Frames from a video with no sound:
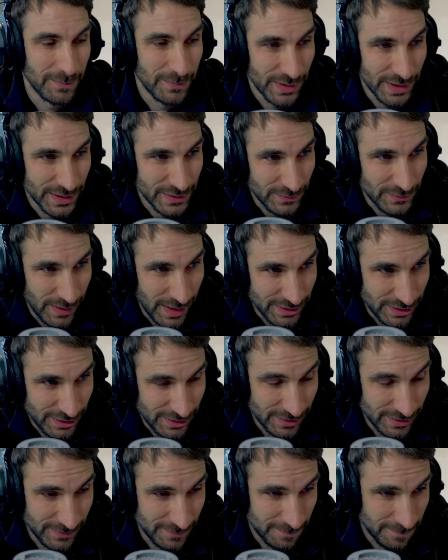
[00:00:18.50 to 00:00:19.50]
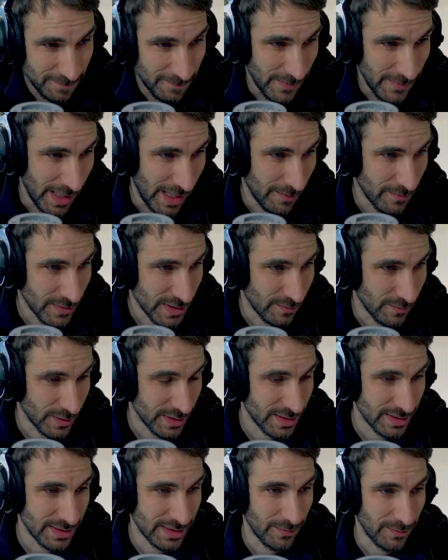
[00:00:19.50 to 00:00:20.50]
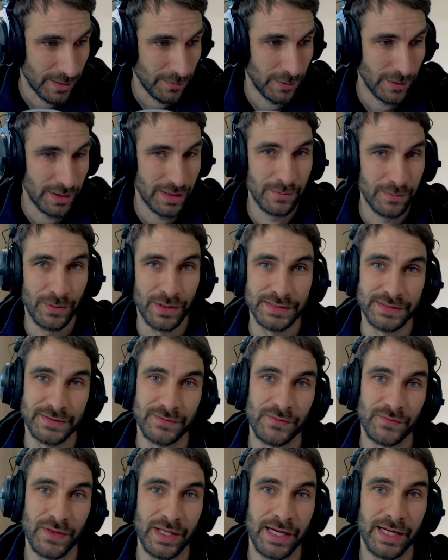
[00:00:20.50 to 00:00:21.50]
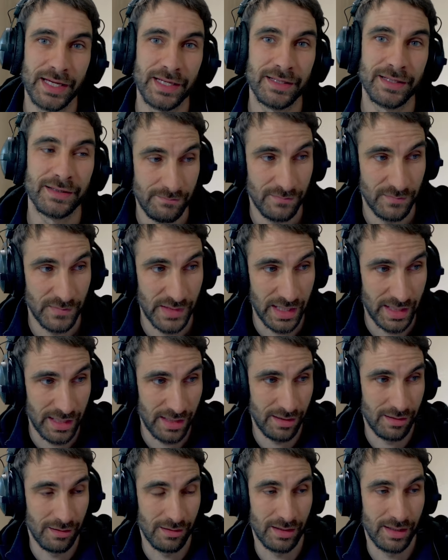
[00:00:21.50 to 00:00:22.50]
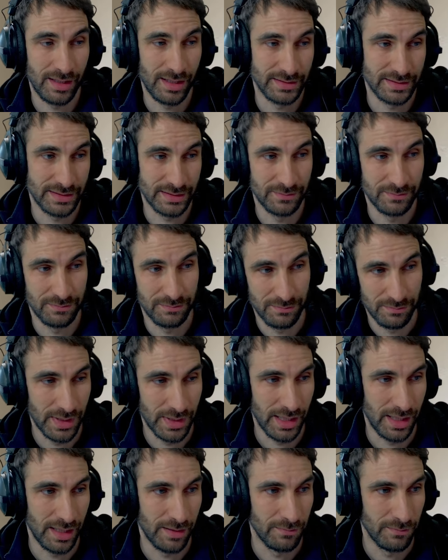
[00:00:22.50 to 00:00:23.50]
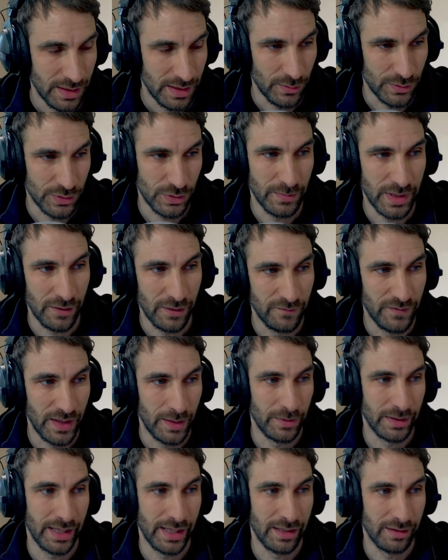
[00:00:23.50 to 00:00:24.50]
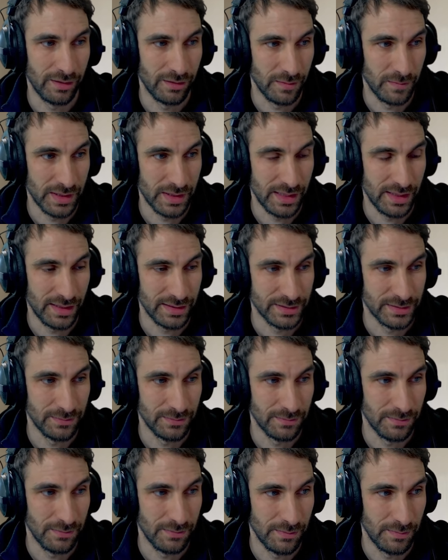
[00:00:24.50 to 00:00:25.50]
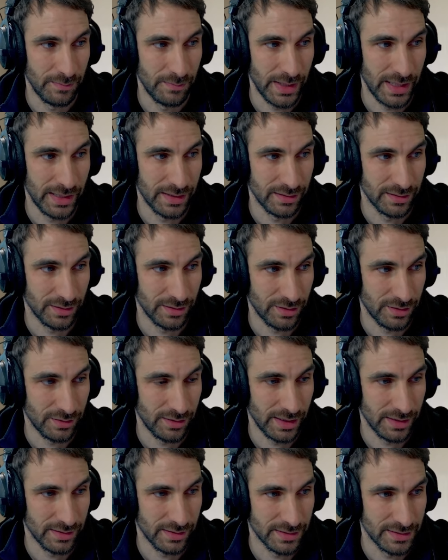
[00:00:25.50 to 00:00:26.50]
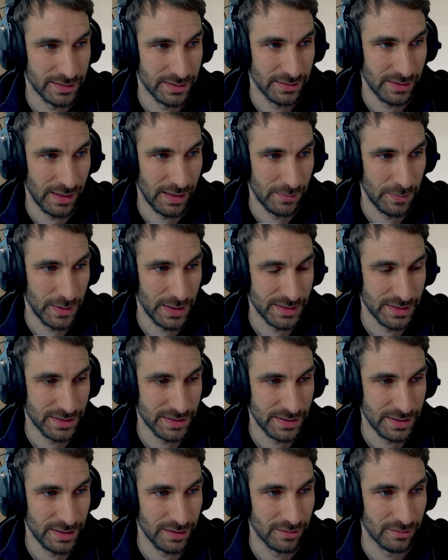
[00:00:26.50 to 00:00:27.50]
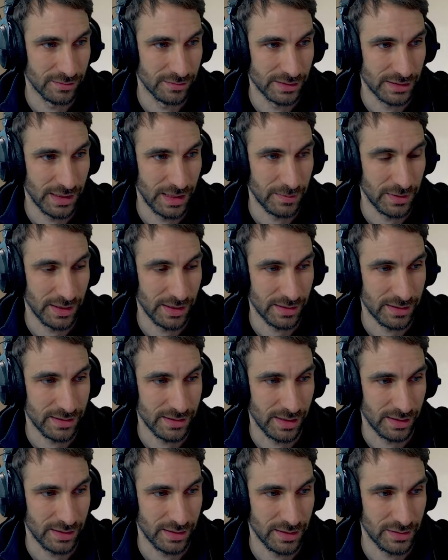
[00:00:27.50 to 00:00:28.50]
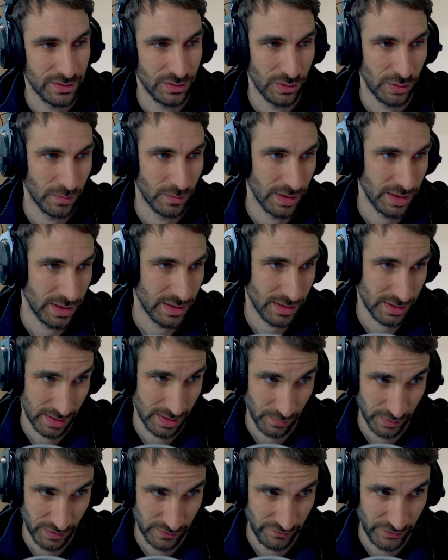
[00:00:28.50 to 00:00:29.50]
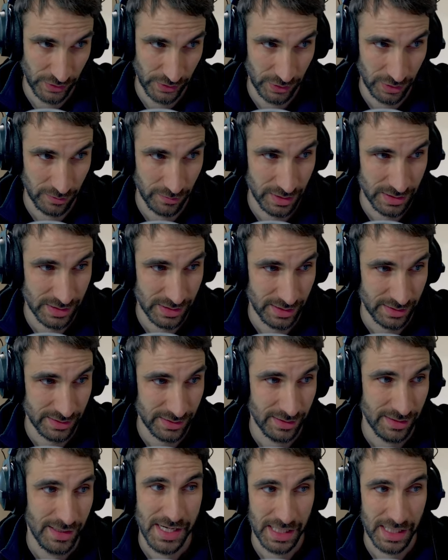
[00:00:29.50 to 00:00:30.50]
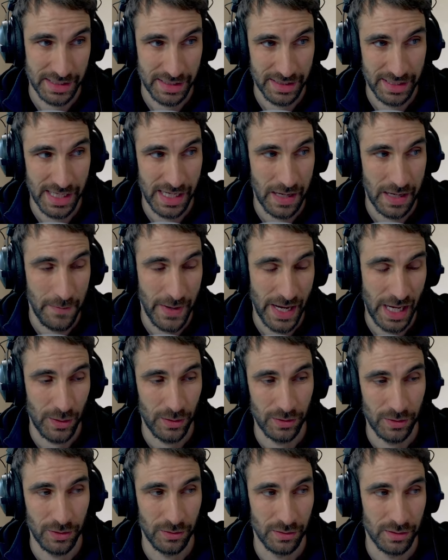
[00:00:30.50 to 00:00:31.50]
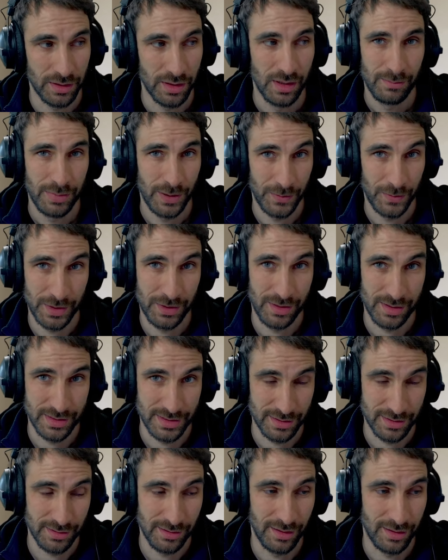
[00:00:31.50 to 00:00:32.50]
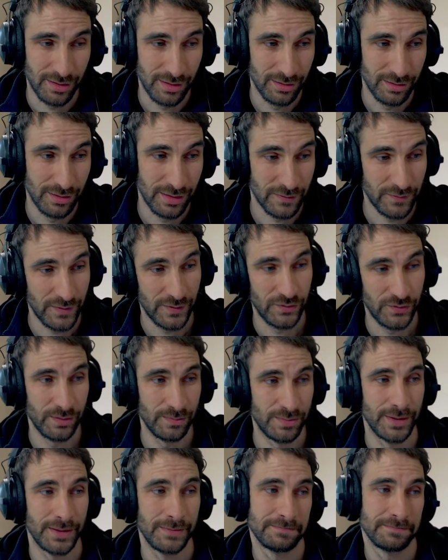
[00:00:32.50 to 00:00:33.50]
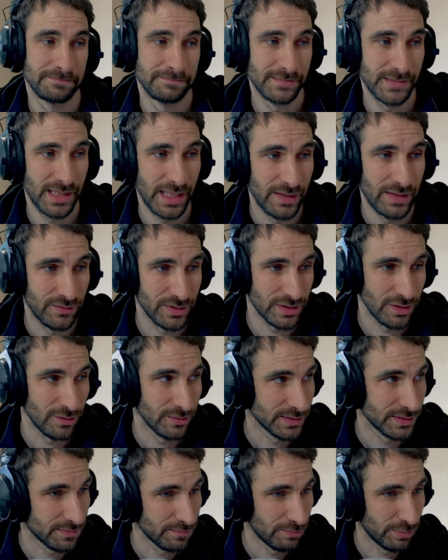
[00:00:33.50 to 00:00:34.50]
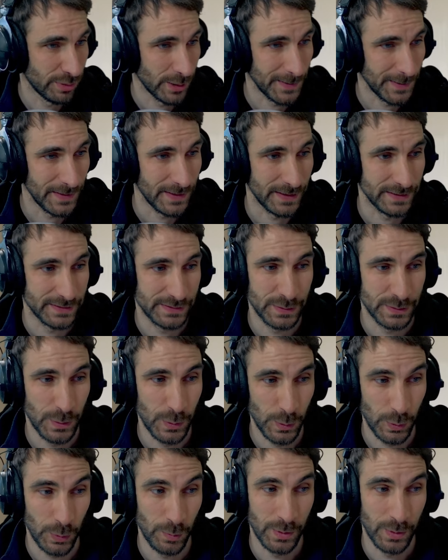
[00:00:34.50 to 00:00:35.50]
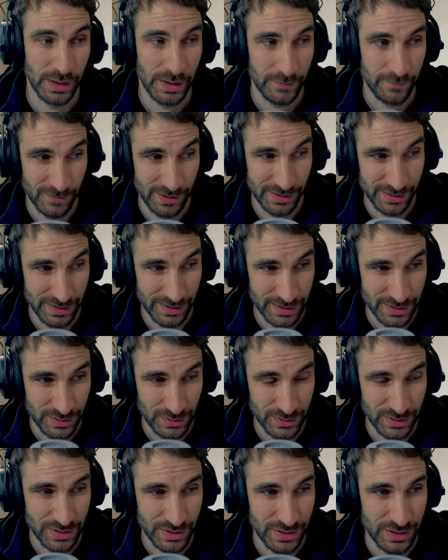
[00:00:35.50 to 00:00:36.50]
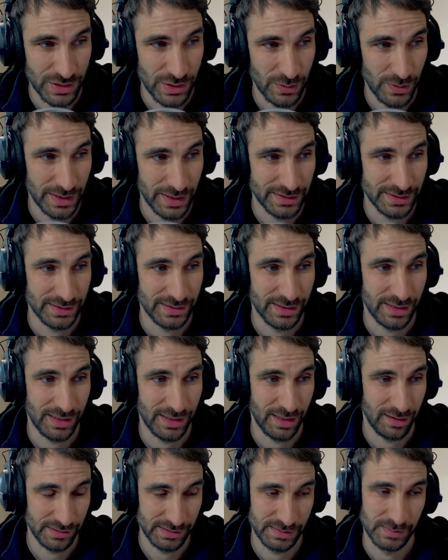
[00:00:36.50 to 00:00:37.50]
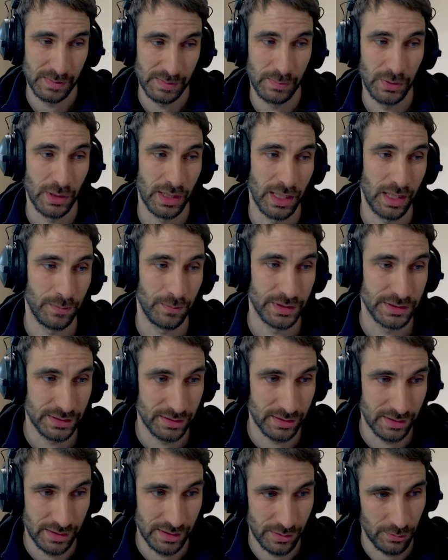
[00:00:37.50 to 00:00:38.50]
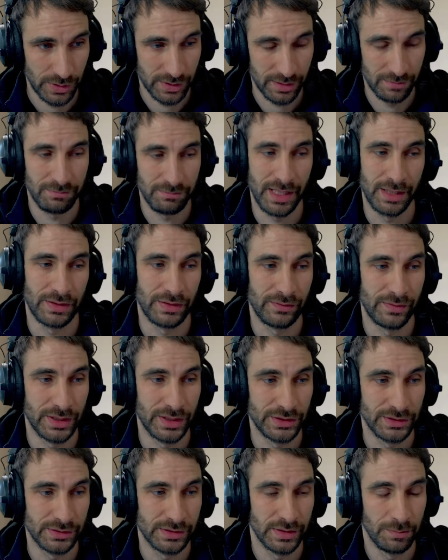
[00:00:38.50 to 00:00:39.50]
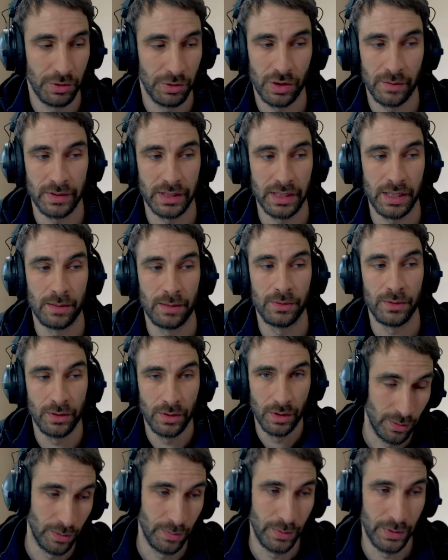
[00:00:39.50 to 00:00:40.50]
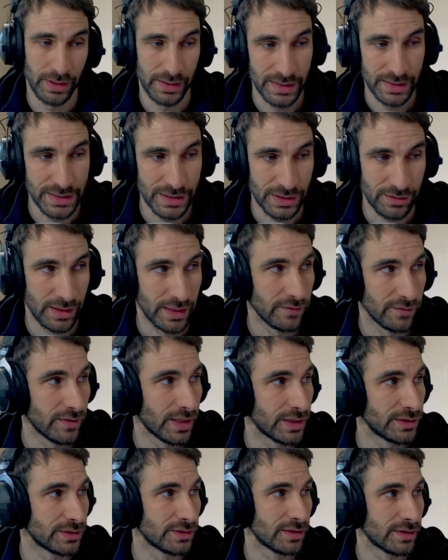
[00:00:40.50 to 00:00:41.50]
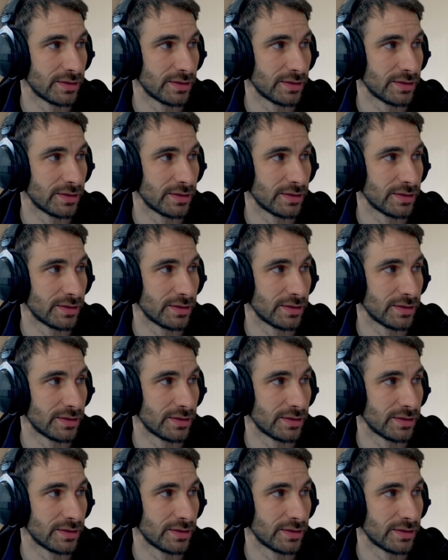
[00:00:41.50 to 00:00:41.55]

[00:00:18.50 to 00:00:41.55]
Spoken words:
This Rangehood, someone did something pretty impressive. They got a custom, they went to a metal fabricator and got them a custom bend and create this piece of steel shaped like the ducting. So normally they just come with a vertical bit of ducting, and then they had it powder coated. Probably cost a lot of effort, but the end result's pretty nice. Normally in these sorts of situations, I encourage them to put cupboards in, and then we can mount the Rangehood to the bottom of the cupboard or put an integrated Rangehood